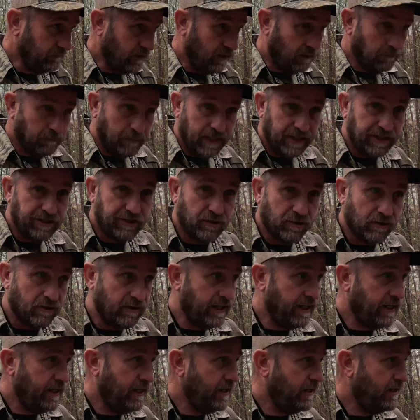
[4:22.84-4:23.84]
A big
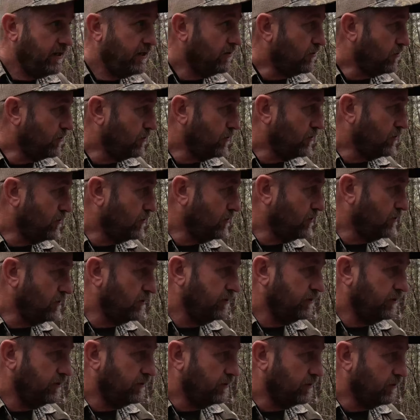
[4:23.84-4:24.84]
tree
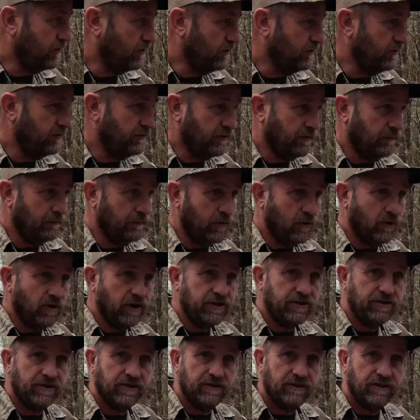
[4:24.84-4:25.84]
or some
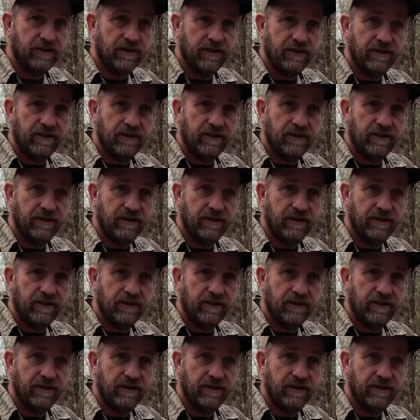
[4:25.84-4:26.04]
brush,